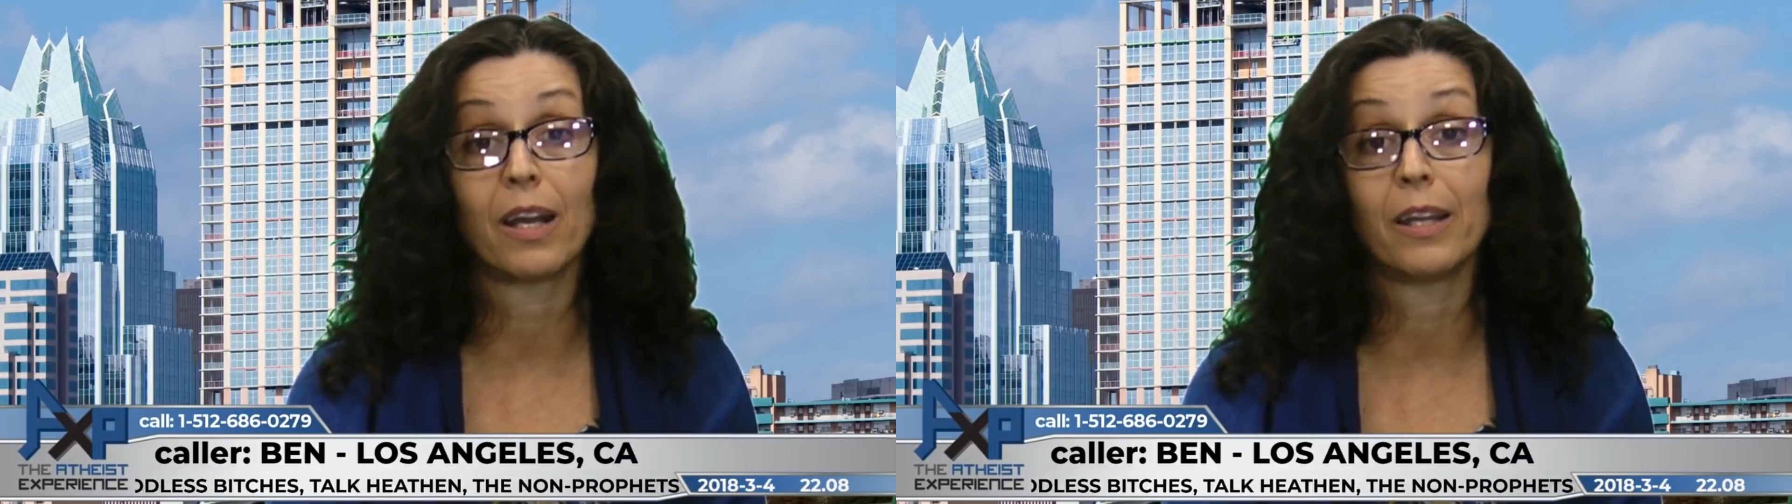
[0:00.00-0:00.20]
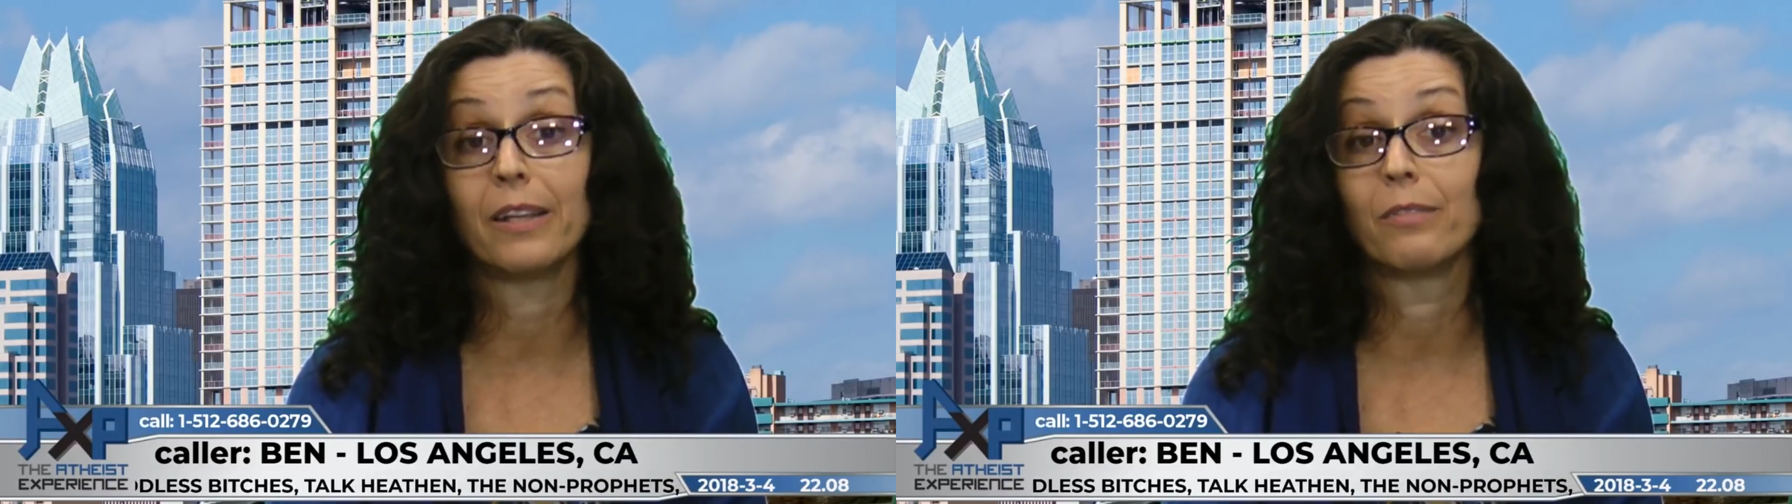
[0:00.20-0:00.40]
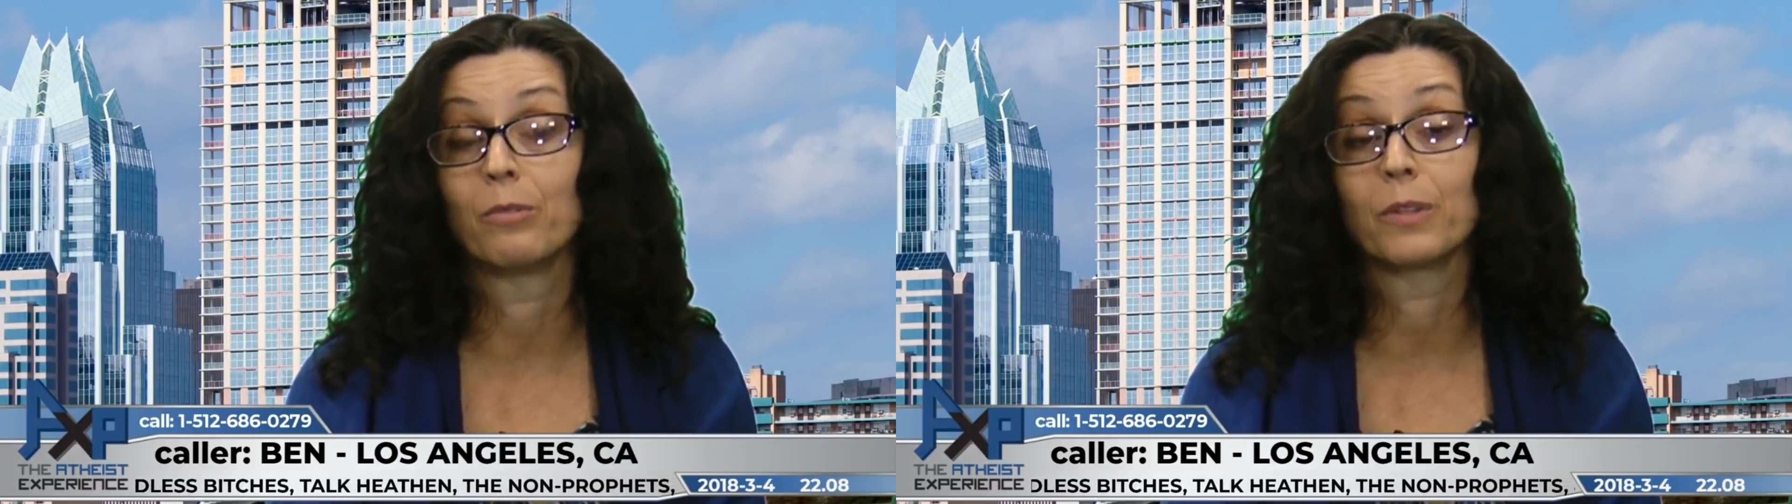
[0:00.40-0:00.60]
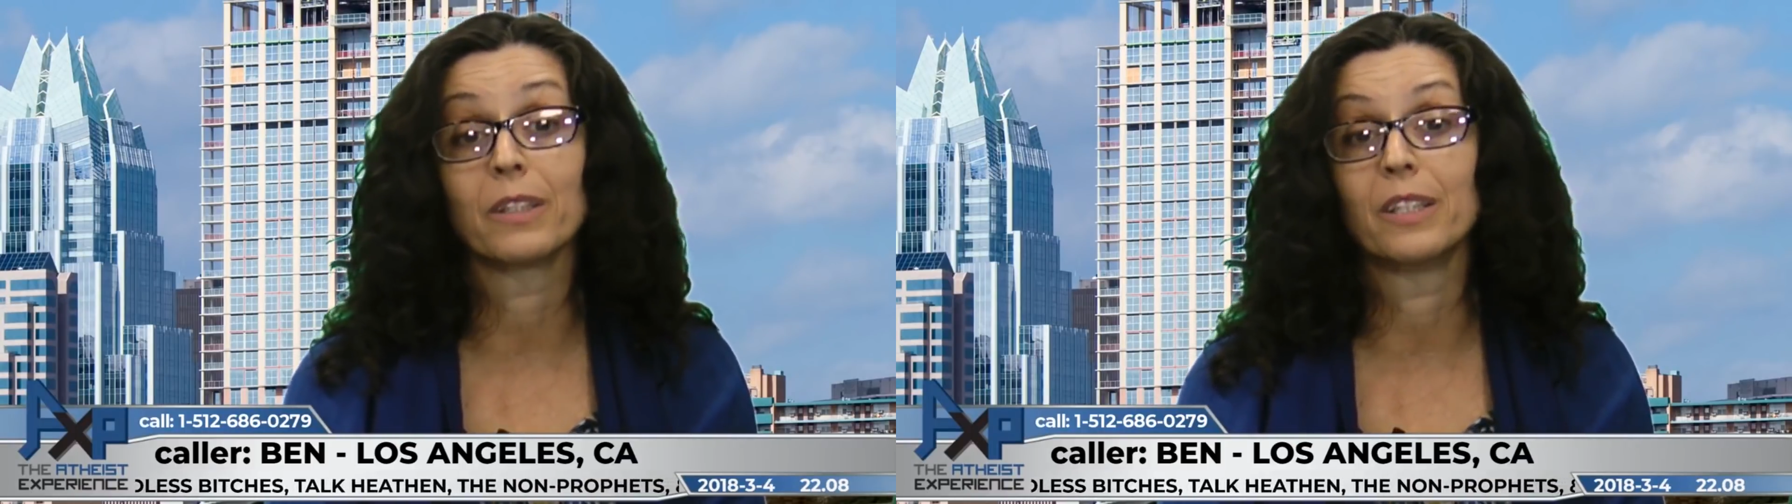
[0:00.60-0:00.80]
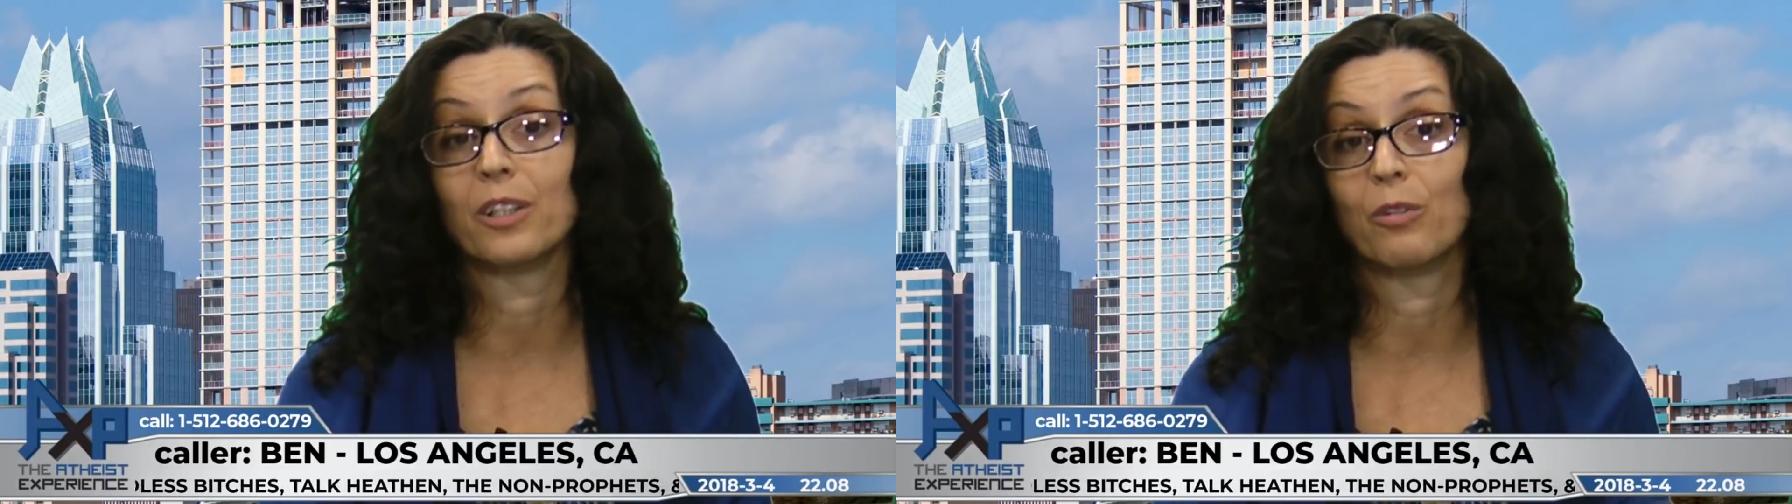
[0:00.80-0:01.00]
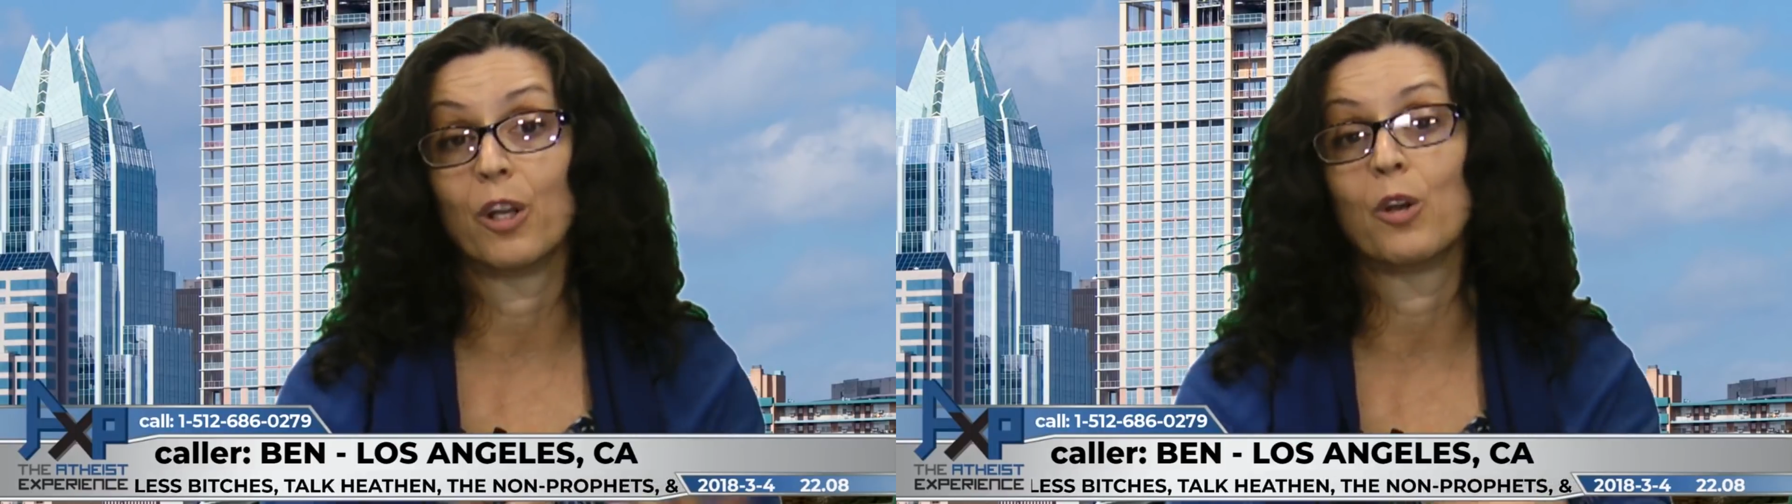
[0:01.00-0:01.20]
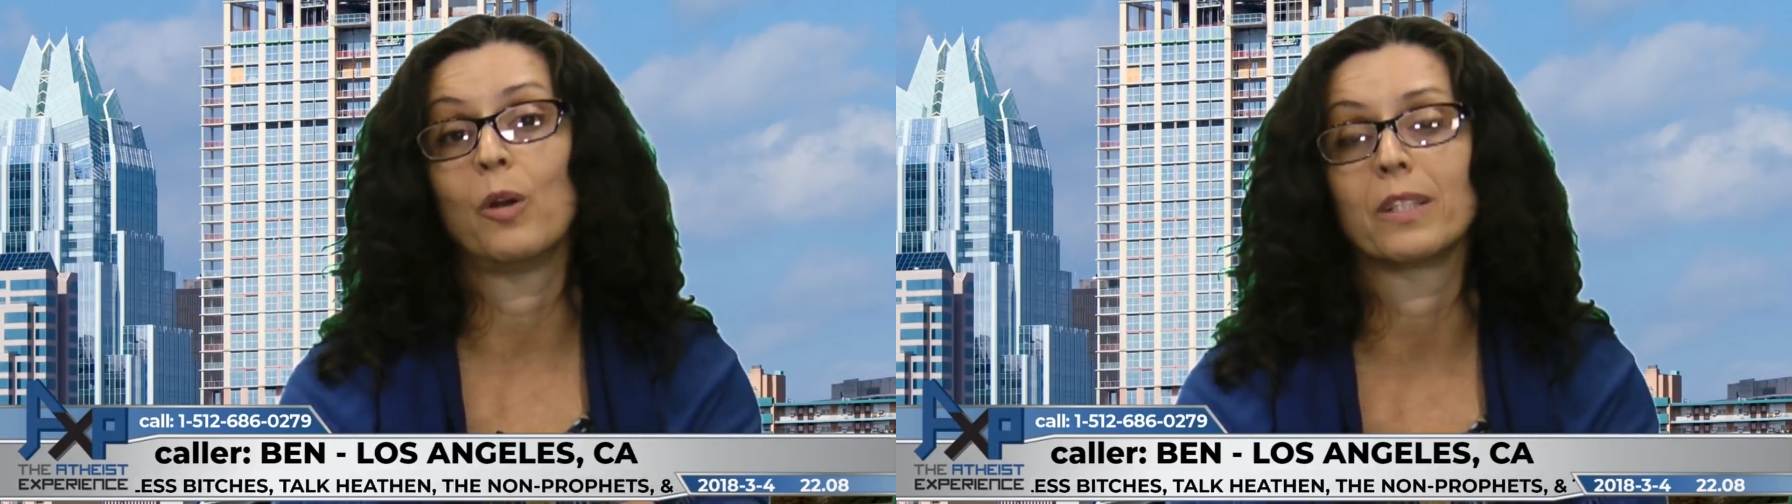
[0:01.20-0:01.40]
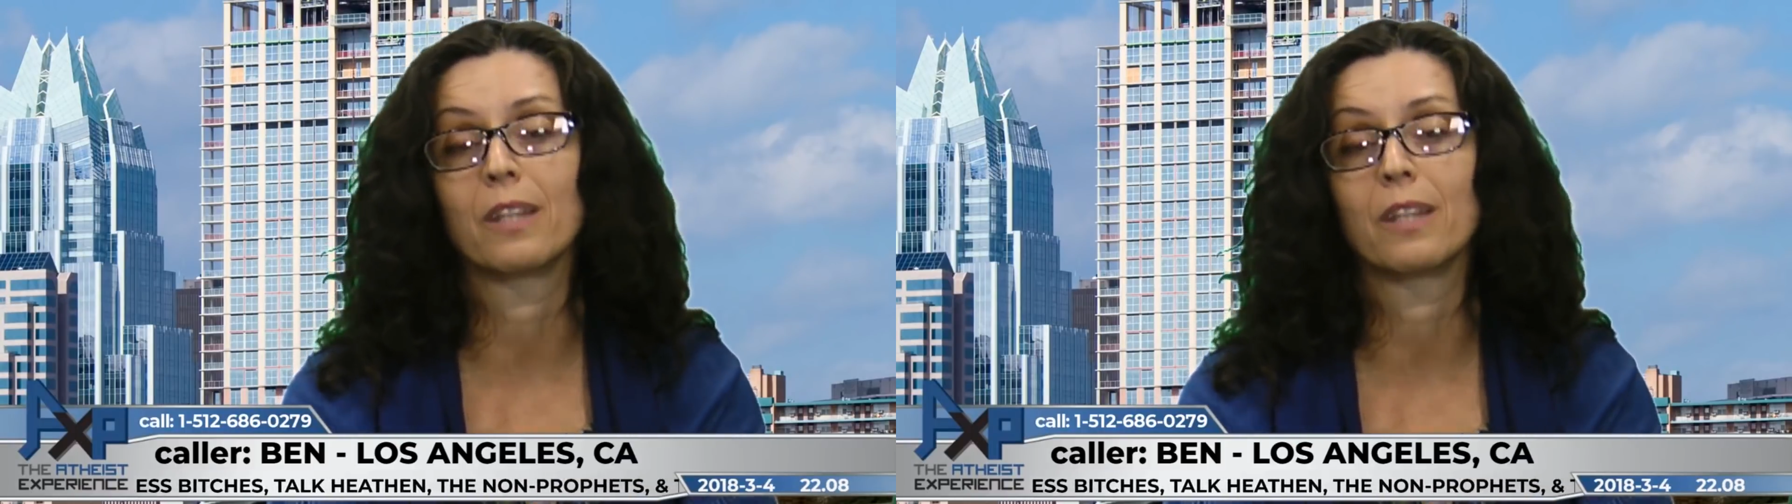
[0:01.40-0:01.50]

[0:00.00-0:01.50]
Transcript: I really don't know.